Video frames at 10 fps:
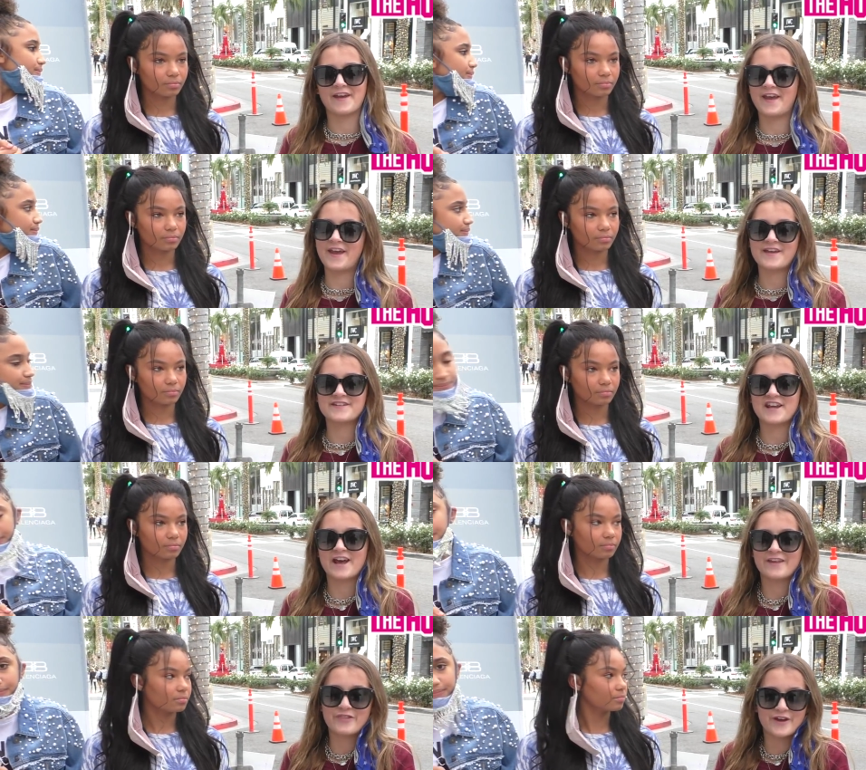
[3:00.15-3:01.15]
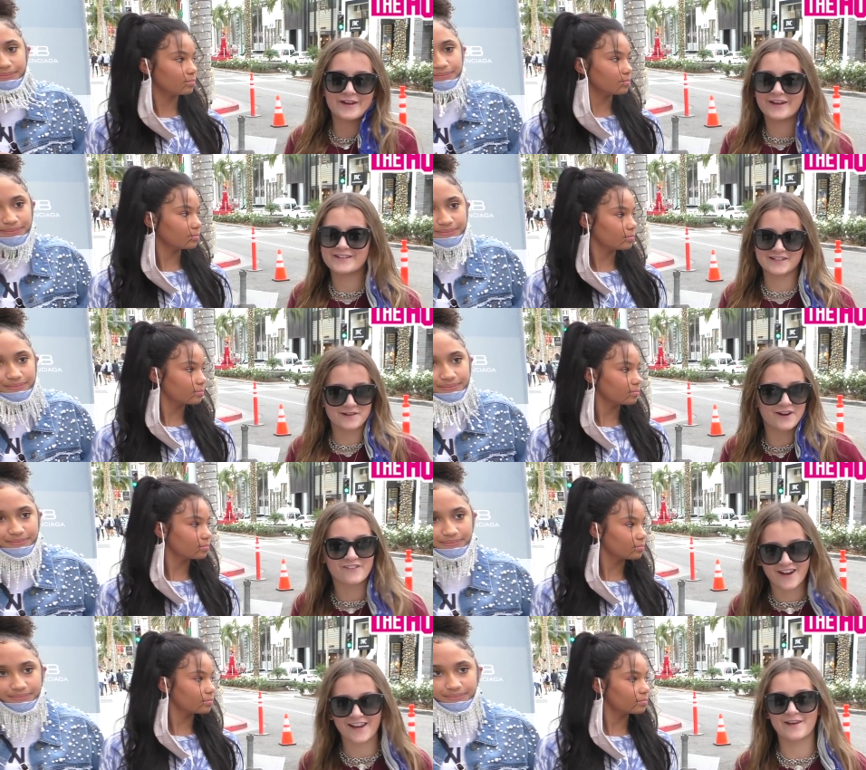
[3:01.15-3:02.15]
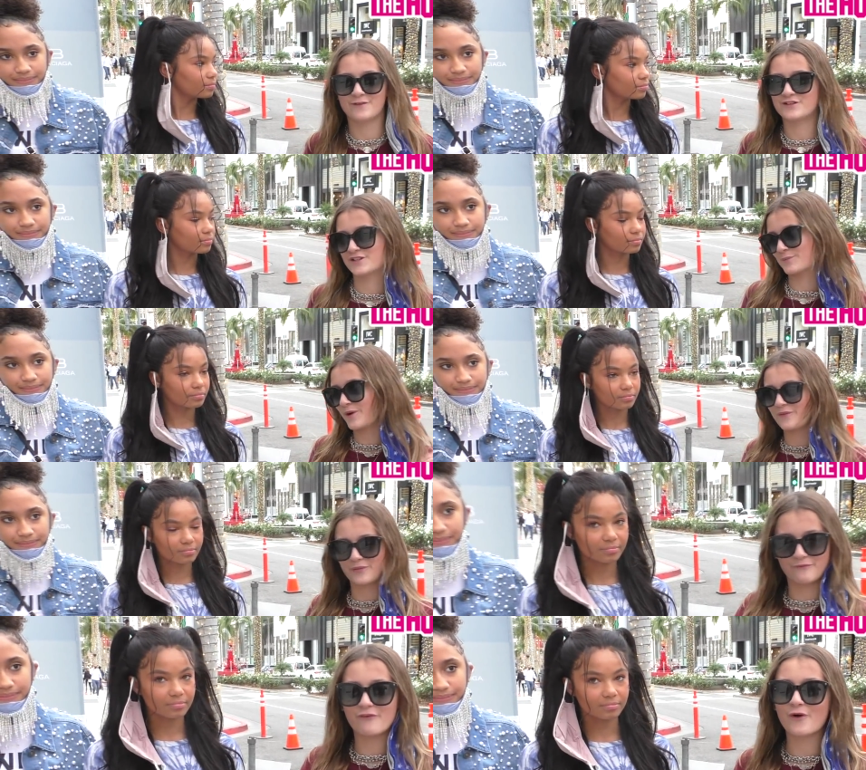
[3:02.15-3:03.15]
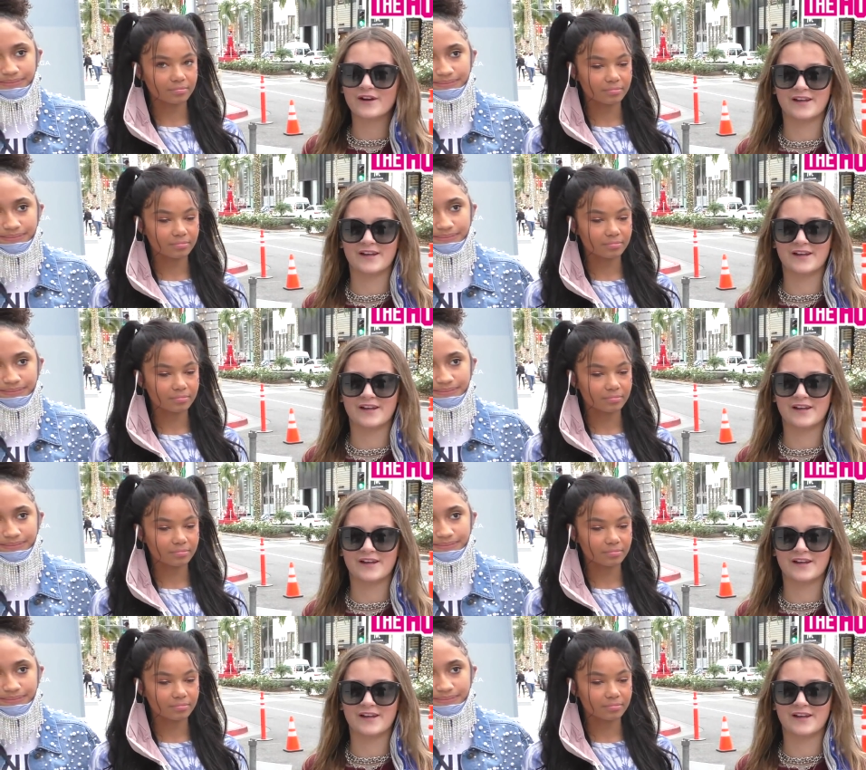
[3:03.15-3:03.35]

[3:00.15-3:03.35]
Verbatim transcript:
Speaker 1: and I thought I did all right, and we just went for it.